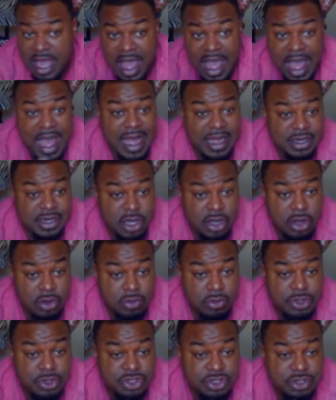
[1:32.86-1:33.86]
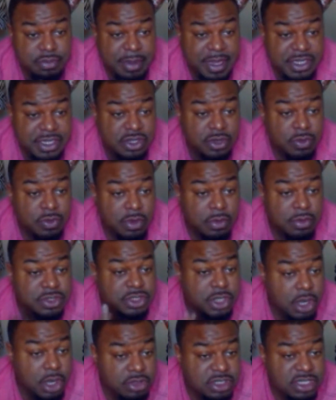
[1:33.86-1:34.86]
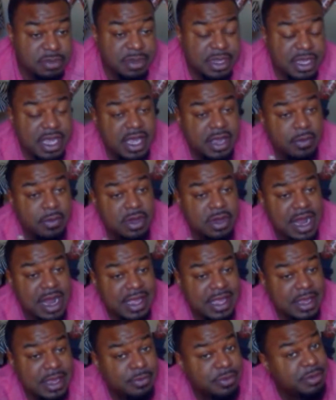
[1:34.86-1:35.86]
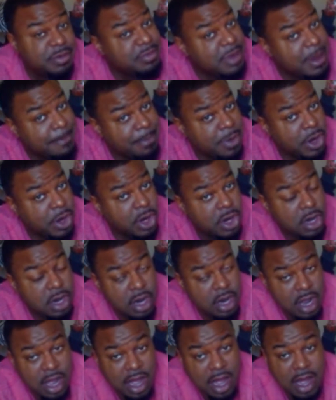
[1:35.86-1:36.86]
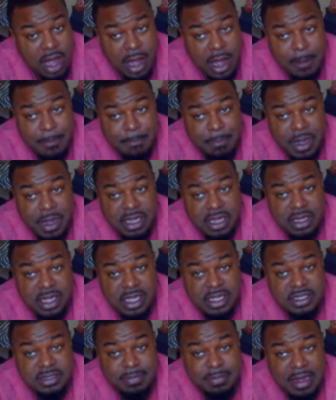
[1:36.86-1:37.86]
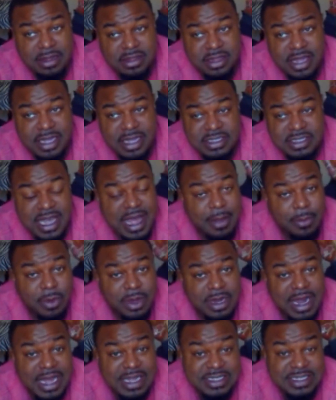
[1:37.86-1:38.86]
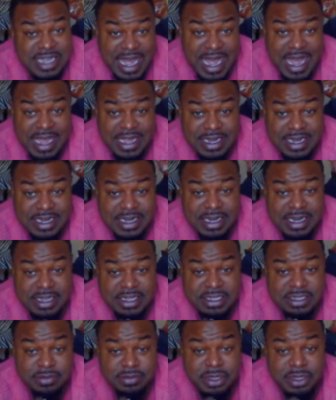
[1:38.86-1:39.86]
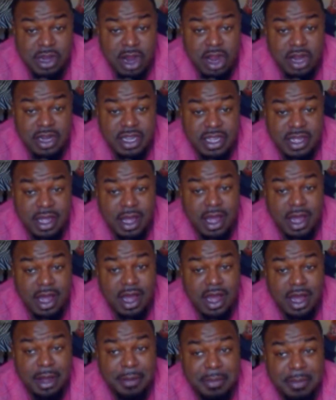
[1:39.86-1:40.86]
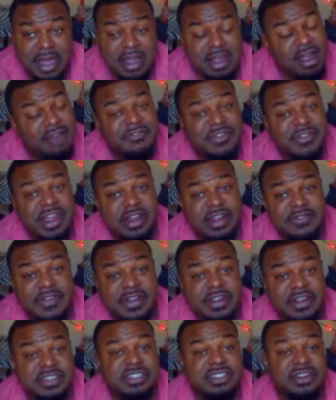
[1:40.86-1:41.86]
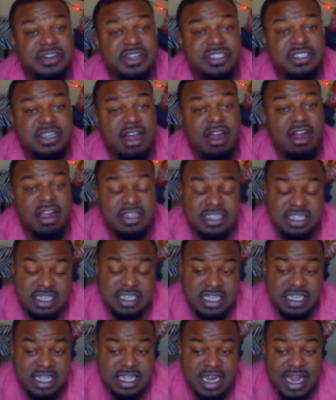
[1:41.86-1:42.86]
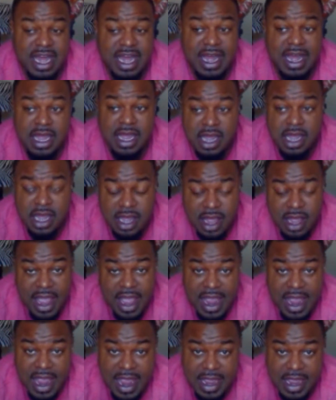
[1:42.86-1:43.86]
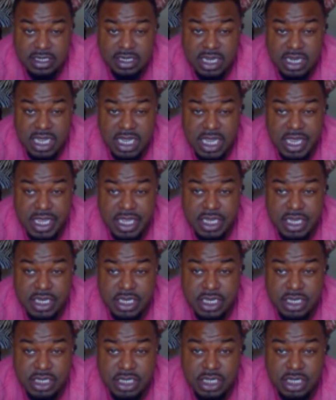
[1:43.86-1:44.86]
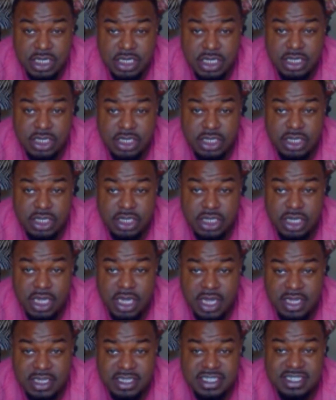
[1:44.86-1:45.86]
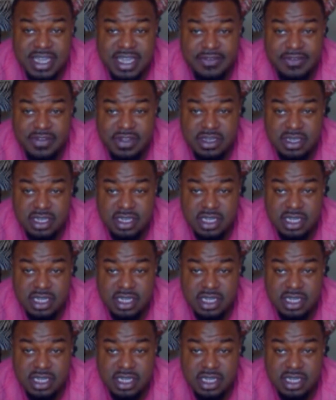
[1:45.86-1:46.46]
I know, which based on what was told to me and what I can remember. Um, but it's about that time when I died, and it is regarding um, a car, very, very serious car accident that I had in seven,